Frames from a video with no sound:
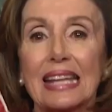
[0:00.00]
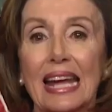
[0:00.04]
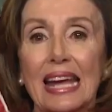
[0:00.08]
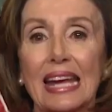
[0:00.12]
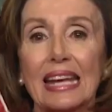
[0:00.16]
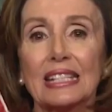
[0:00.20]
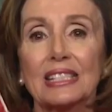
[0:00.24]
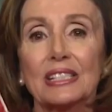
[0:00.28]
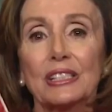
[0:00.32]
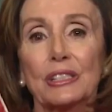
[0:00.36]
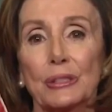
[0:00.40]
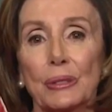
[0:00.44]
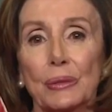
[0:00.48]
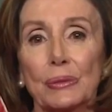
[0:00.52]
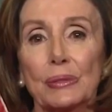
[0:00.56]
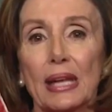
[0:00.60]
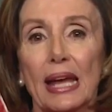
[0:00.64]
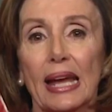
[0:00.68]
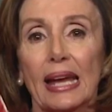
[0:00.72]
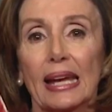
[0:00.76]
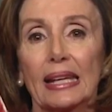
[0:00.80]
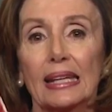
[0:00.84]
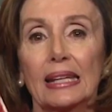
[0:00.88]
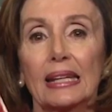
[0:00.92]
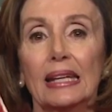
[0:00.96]
Stands
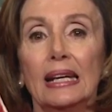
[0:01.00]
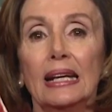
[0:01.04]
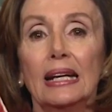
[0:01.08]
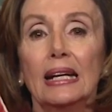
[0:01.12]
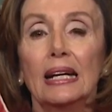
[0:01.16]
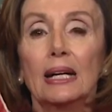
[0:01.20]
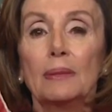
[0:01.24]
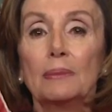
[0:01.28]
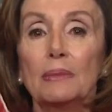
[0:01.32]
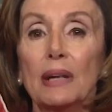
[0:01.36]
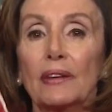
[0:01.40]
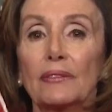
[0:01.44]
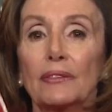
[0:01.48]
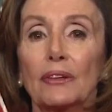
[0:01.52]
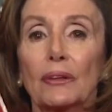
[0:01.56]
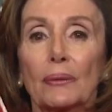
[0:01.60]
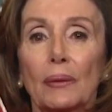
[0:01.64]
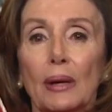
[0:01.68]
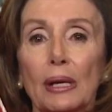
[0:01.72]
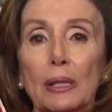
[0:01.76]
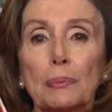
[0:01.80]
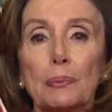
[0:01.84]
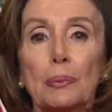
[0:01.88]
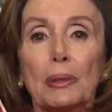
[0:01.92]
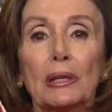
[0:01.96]
today among the
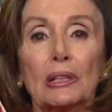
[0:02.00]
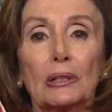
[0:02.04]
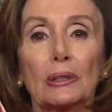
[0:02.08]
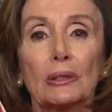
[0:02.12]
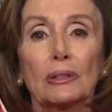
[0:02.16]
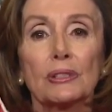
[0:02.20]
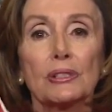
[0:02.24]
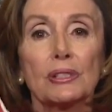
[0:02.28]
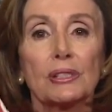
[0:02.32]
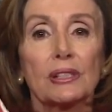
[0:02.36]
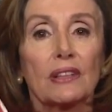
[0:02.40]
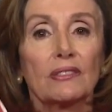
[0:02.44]
great pillars